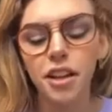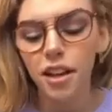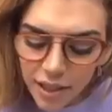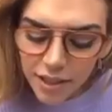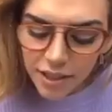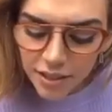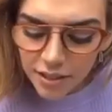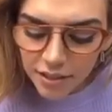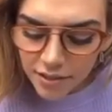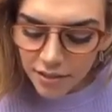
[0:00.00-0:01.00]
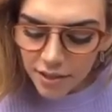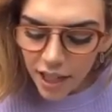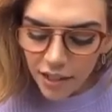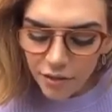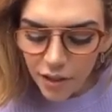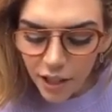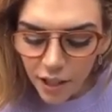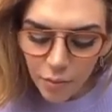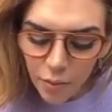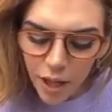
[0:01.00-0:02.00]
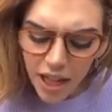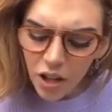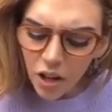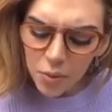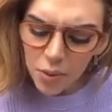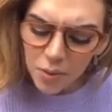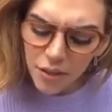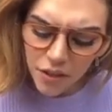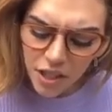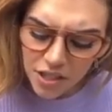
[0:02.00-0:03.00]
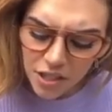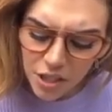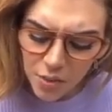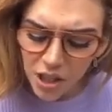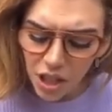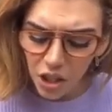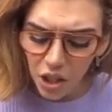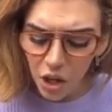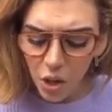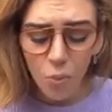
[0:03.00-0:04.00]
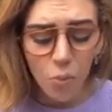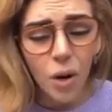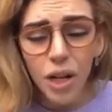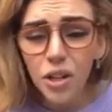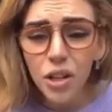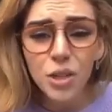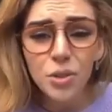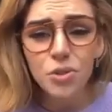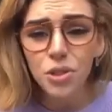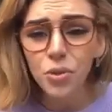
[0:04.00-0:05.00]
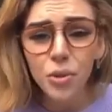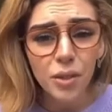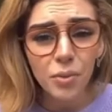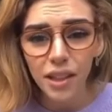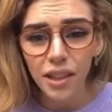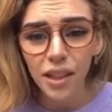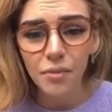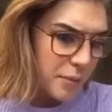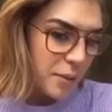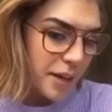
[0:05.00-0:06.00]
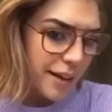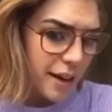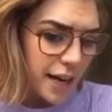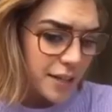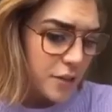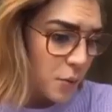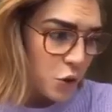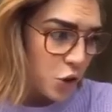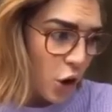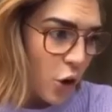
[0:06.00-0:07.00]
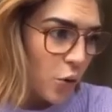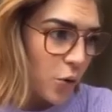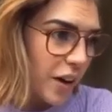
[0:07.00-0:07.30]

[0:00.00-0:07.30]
I just kind of like, when I called one of my friends, and she was like, what are you doing with him? And I'm like, I don't know.